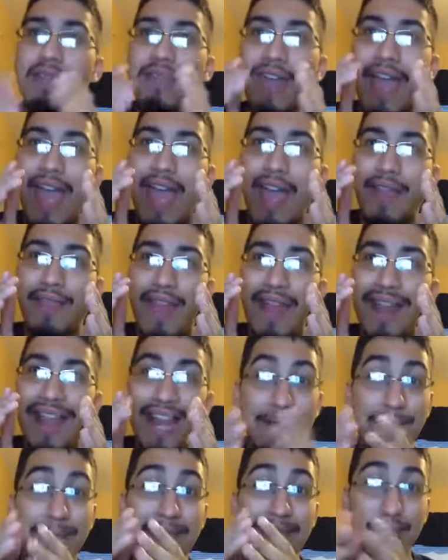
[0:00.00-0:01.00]
that
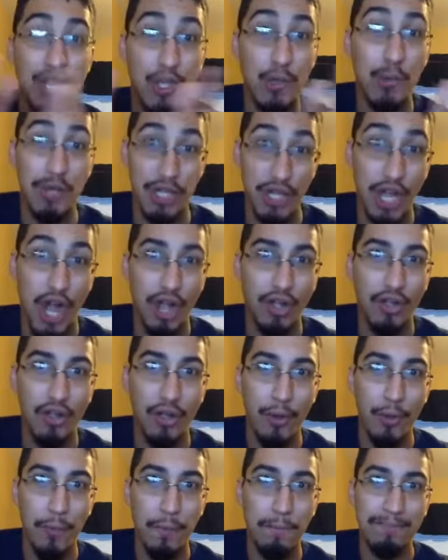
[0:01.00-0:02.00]
can make you a
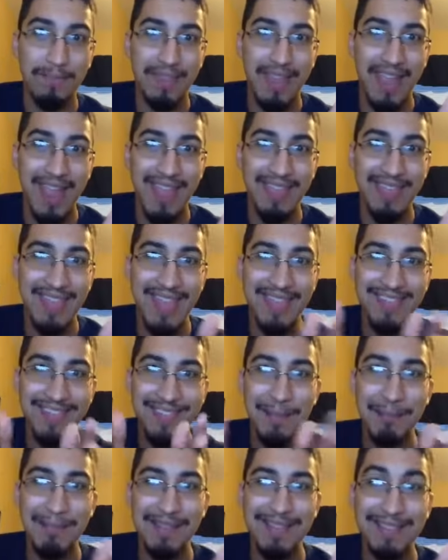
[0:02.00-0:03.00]
Yonkou. And that's
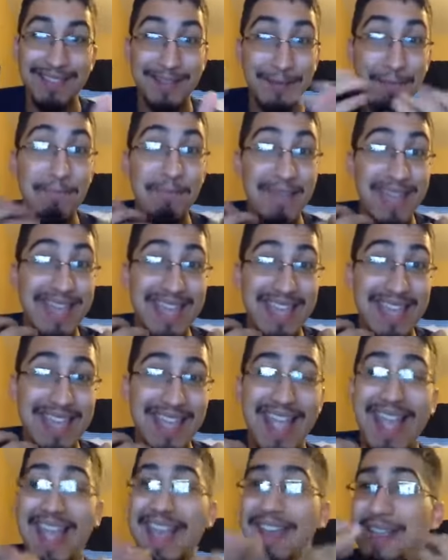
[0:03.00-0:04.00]
something to
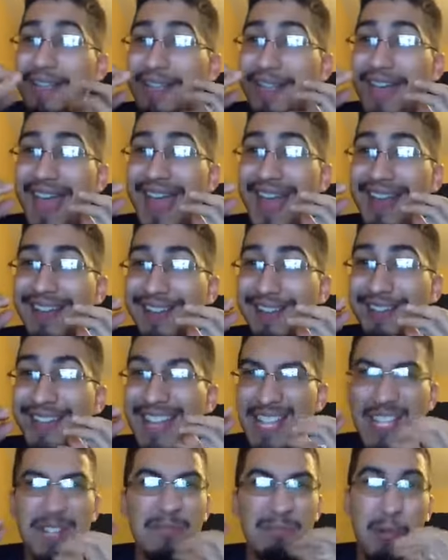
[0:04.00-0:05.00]
me that
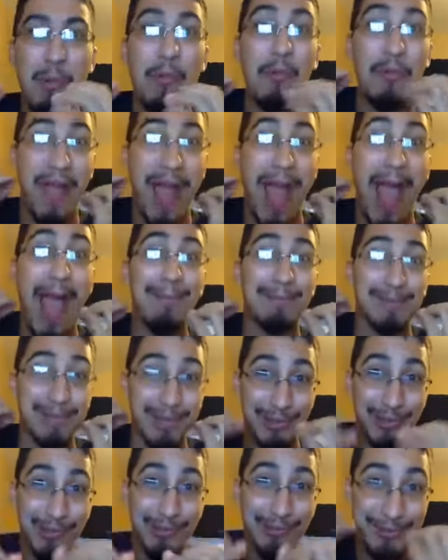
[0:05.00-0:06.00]
spoke
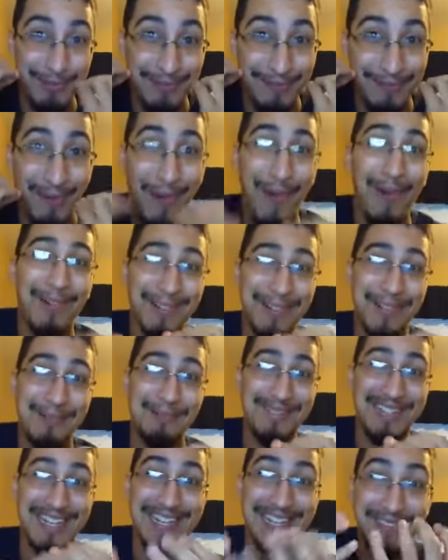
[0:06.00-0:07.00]
absolute
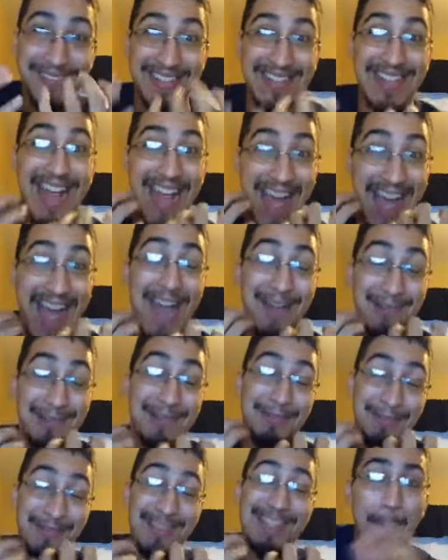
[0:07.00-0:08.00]
volumes, and it's something that I
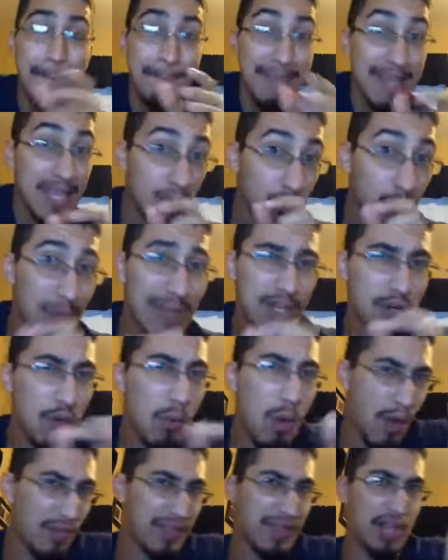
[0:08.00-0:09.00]
really, really, because we
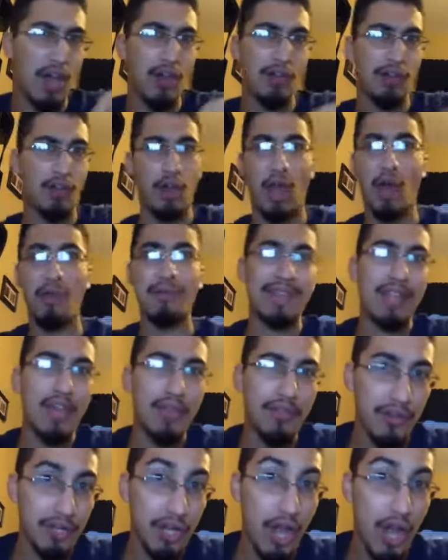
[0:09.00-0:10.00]
know how the other
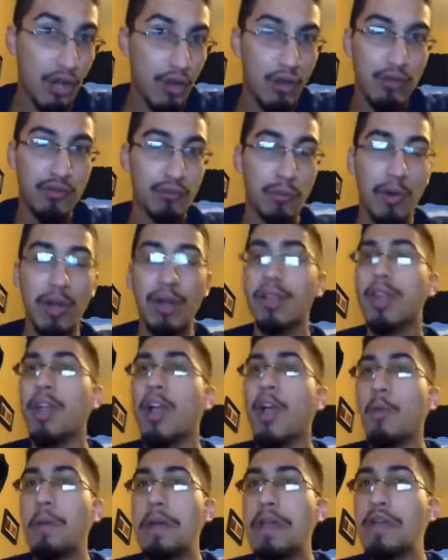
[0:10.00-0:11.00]
Yonkous work.
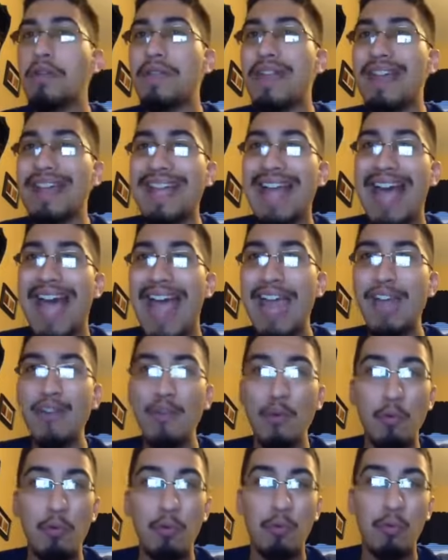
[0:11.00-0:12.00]
We know that
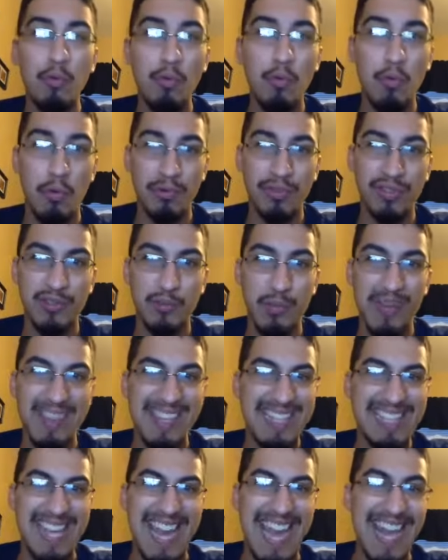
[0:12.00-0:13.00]
Kaido rules
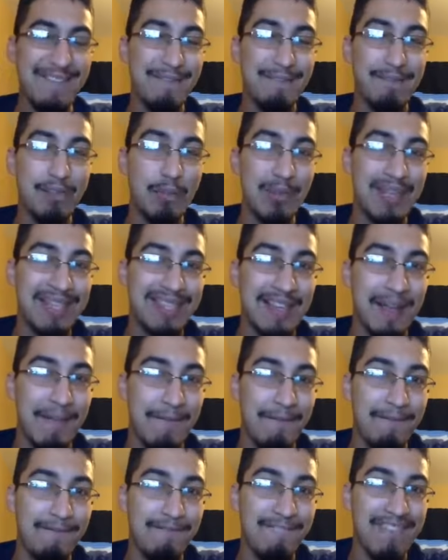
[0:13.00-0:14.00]
with his influence
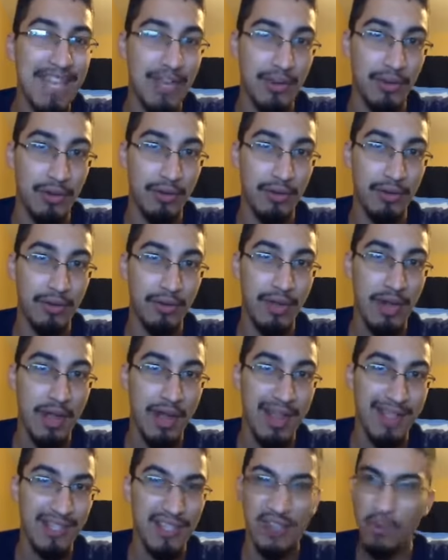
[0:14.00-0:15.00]
of fear.
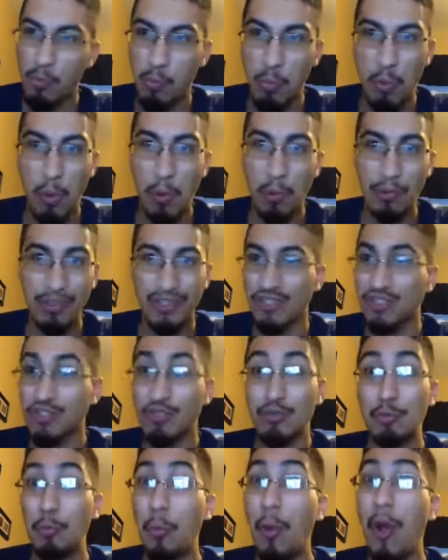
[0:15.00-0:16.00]
It's the world's
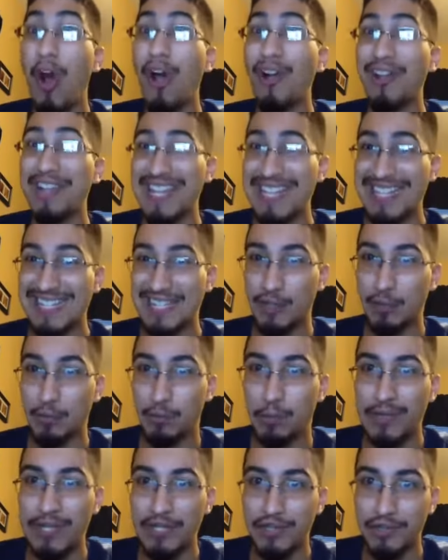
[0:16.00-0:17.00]
strongest
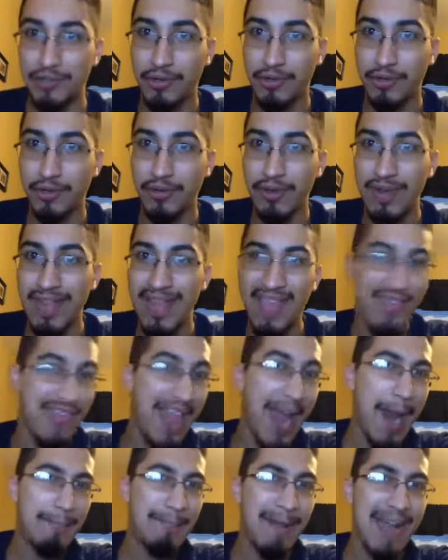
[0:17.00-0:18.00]
creature.
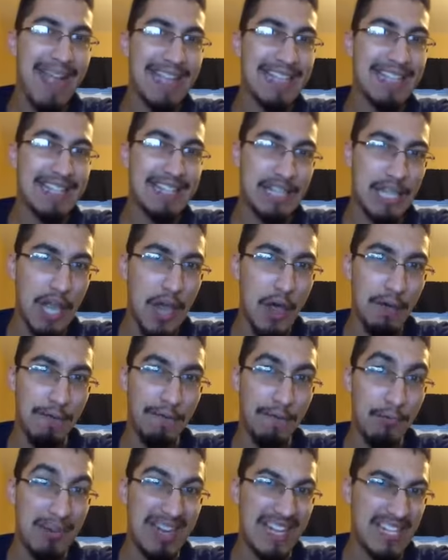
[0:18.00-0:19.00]
That by
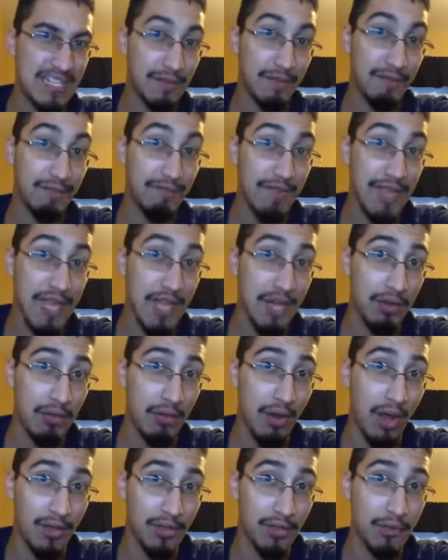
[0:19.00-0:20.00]
itself brings
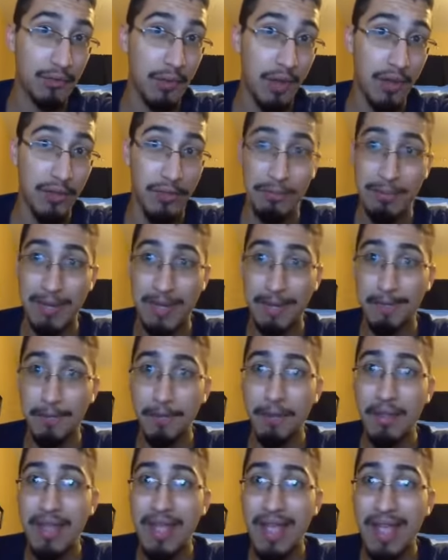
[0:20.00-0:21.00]
fear onto other
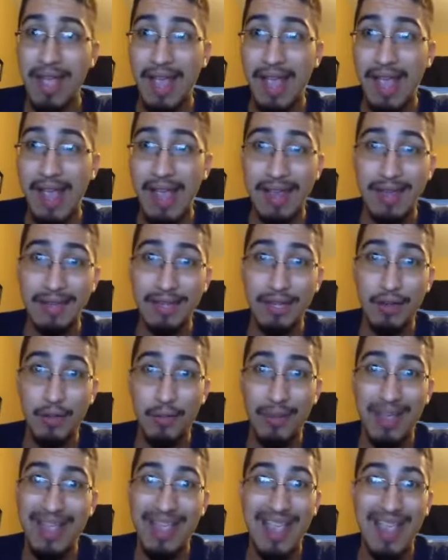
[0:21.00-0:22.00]
people, and you
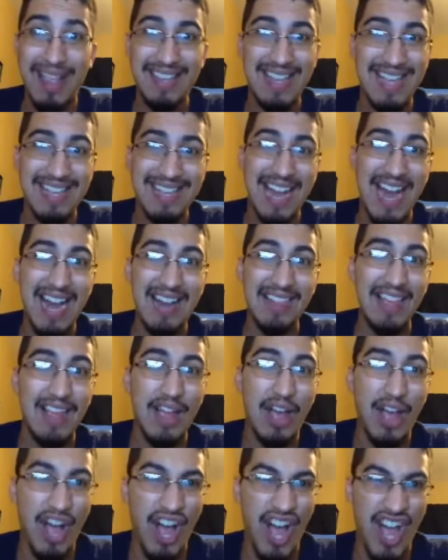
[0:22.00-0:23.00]
know, it's kind of like